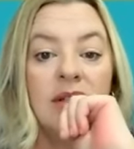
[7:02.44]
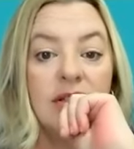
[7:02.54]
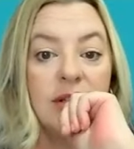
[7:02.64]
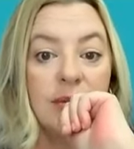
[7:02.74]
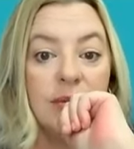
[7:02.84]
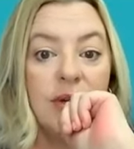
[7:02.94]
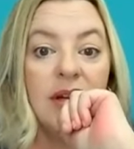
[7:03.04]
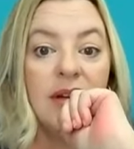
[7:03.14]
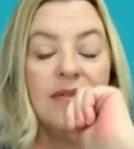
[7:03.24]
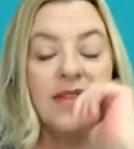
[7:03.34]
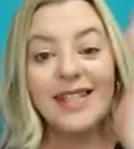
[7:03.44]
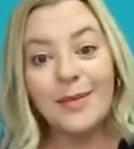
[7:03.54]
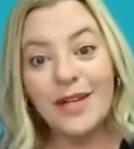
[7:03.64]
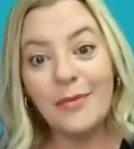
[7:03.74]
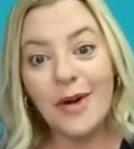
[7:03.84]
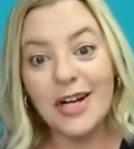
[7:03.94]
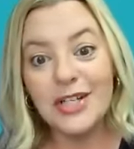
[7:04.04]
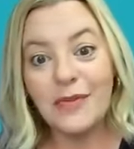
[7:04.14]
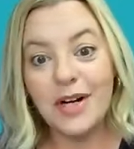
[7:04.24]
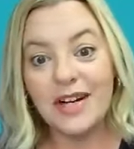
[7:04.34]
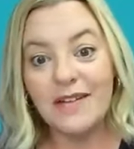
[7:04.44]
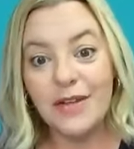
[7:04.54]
So that's something to watch for if